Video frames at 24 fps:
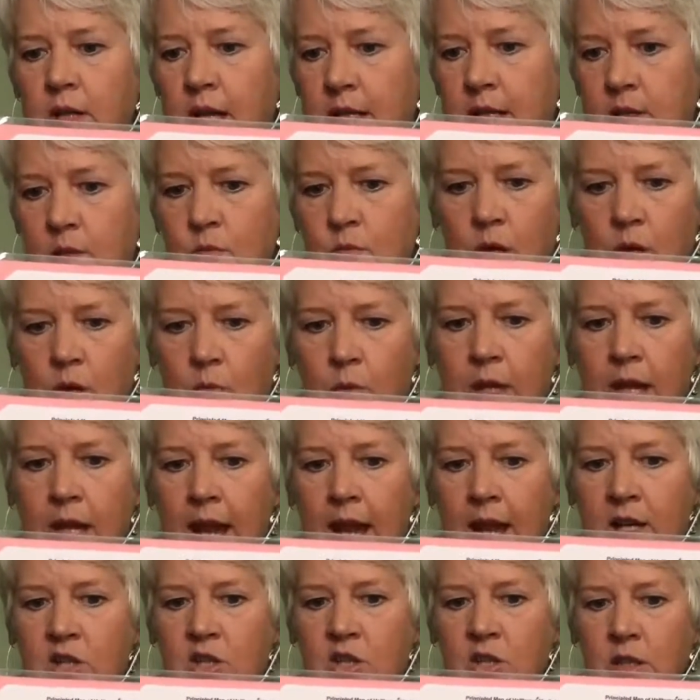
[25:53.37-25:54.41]
That's where we
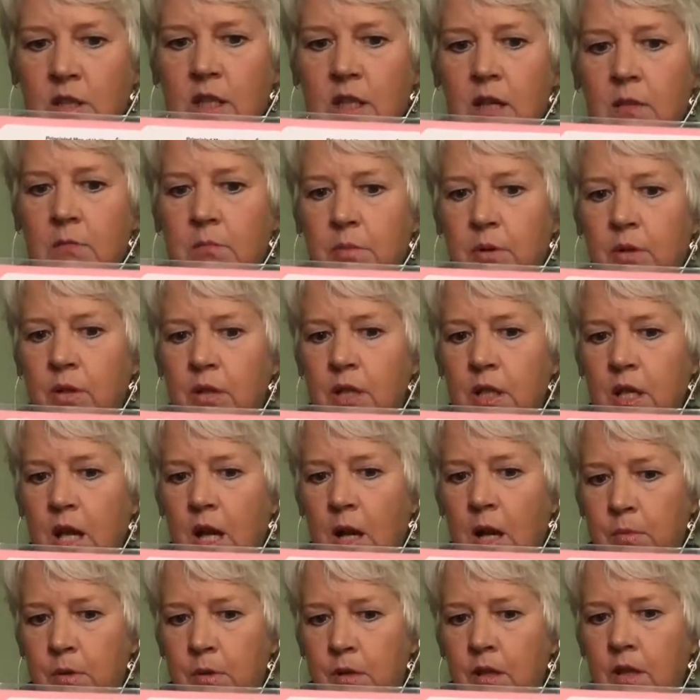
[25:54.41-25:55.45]
actually put a
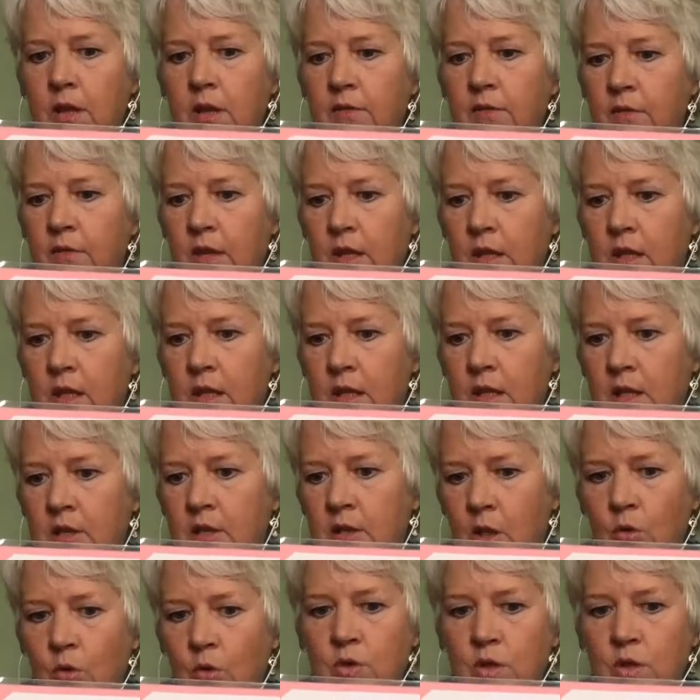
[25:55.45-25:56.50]
couple of
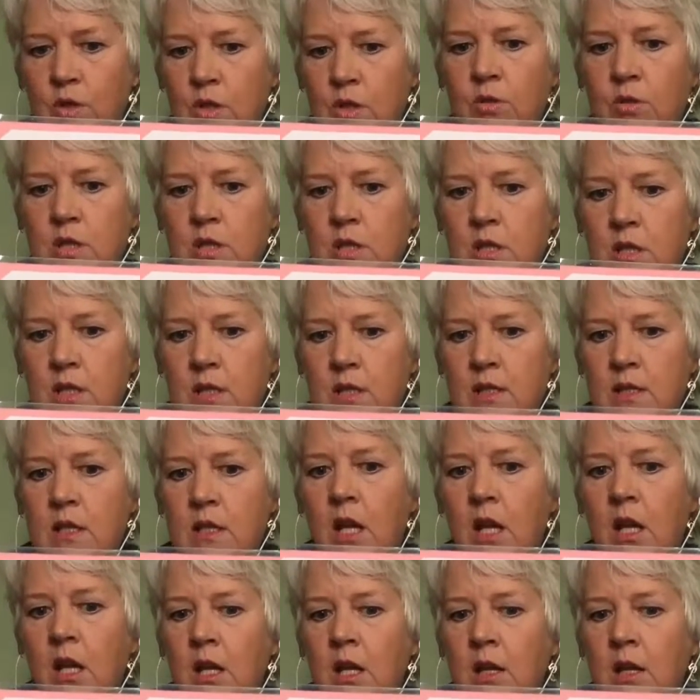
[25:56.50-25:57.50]
in low doses,